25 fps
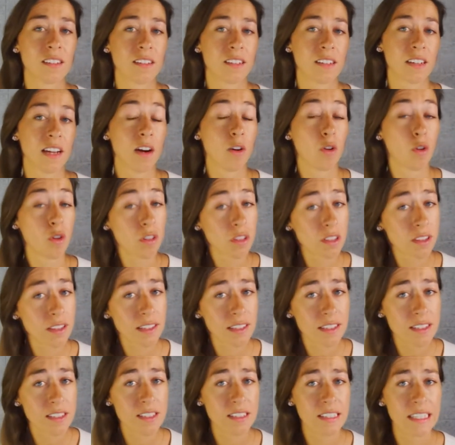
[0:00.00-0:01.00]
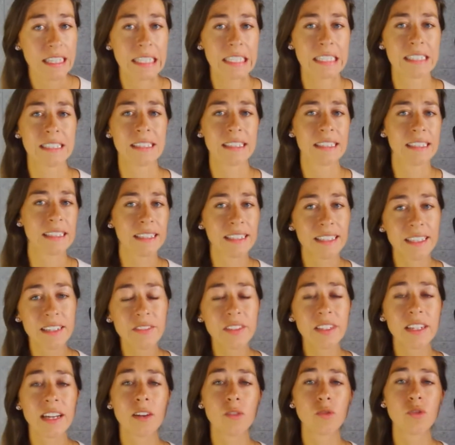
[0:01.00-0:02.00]
authors and give
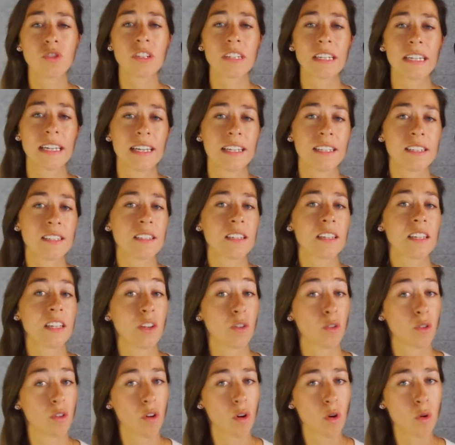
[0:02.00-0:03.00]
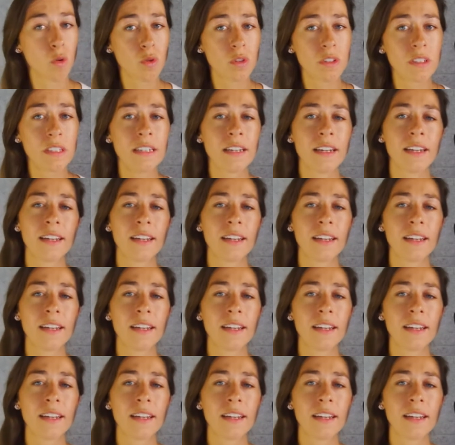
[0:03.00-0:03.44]
it out as your own